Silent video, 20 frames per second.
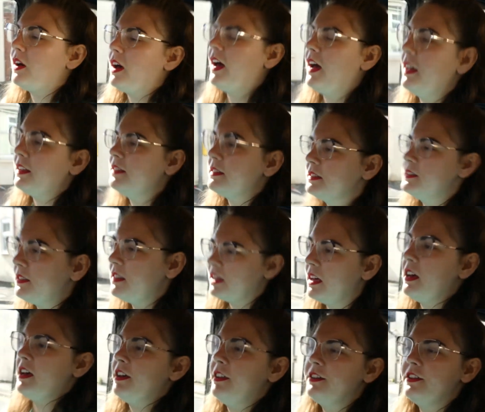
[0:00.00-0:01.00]
and
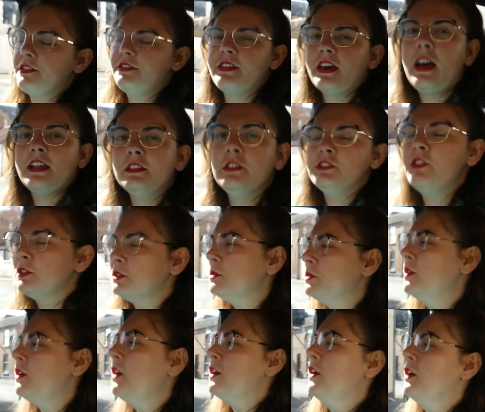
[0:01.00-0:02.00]

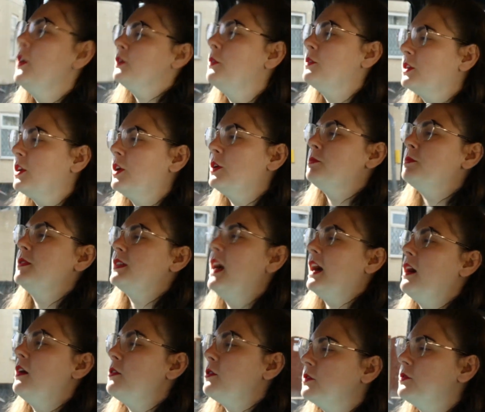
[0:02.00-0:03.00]
Nathaniel, who had come
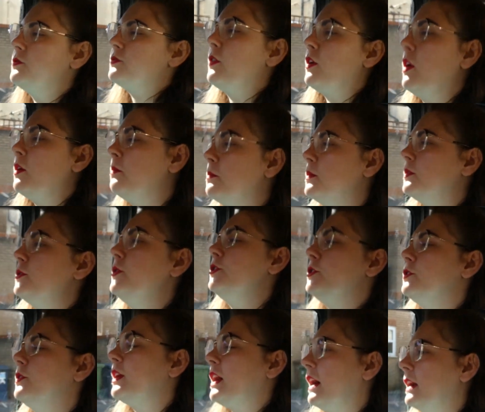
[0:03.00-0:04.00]
down from
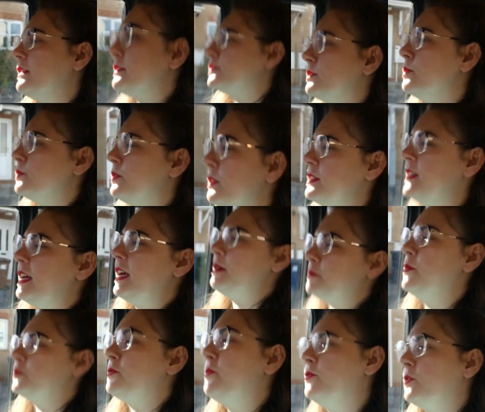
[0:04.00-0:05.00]
Newcastle the
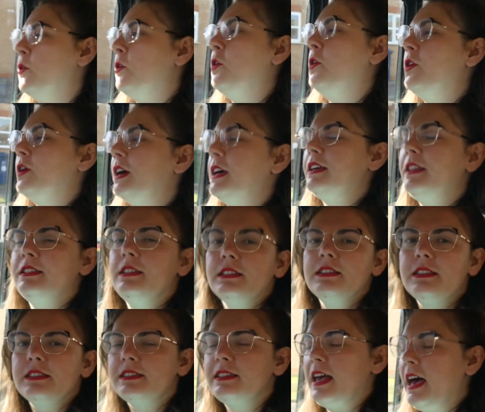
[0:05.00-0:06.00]
day before in
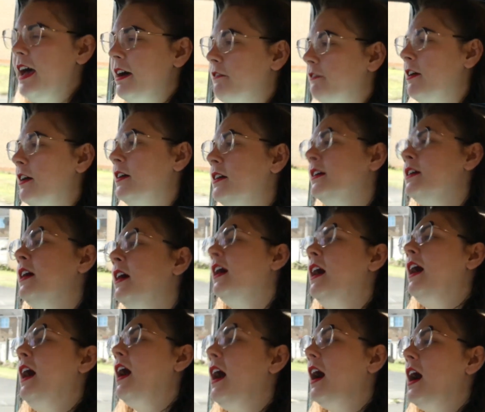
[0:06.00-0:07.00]
Sarah,
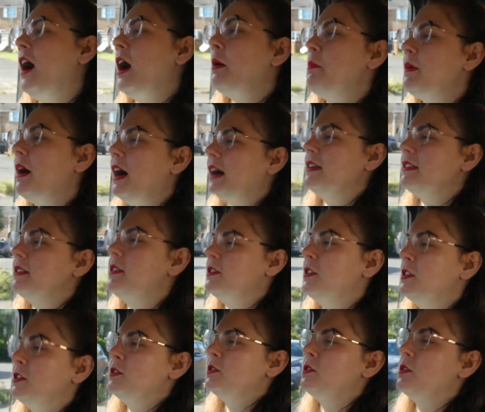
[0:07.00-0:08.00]
had
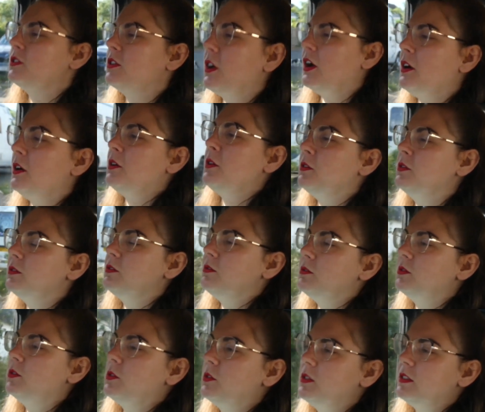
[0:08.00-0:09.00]
to go
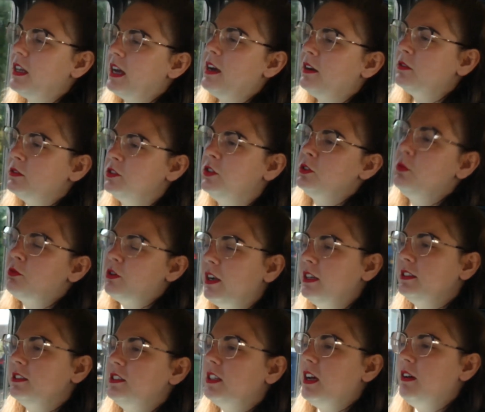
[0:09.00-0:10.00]
down to
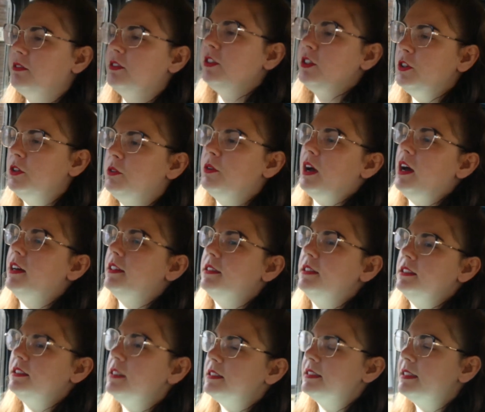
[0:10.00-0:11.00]
Branch Avenue
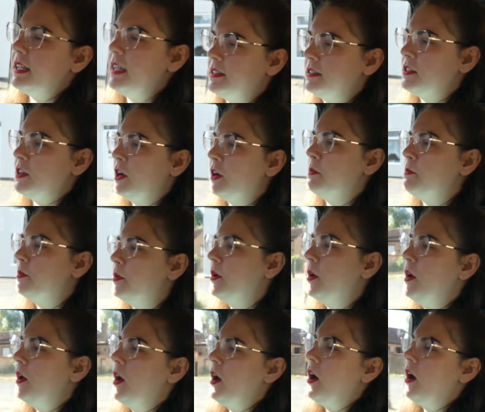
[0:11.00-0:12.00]
and set up
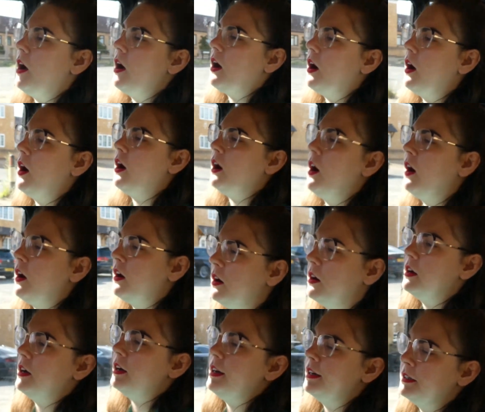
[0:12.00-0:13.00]
our
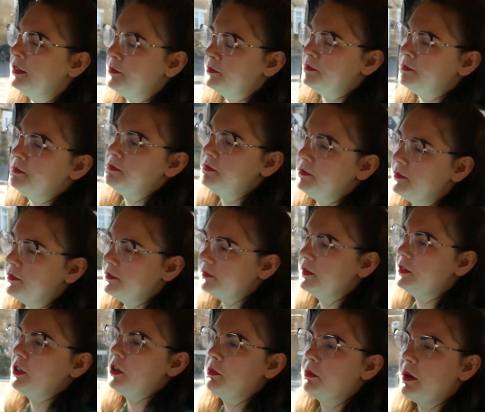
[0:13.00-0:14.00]

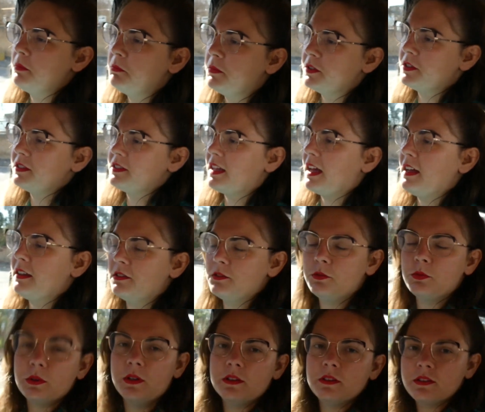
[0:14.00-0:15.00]
young members stand
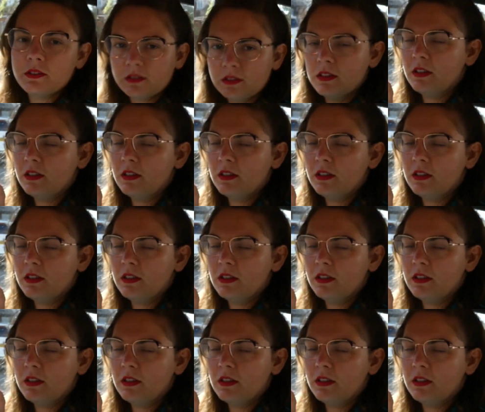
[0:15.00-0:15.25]
with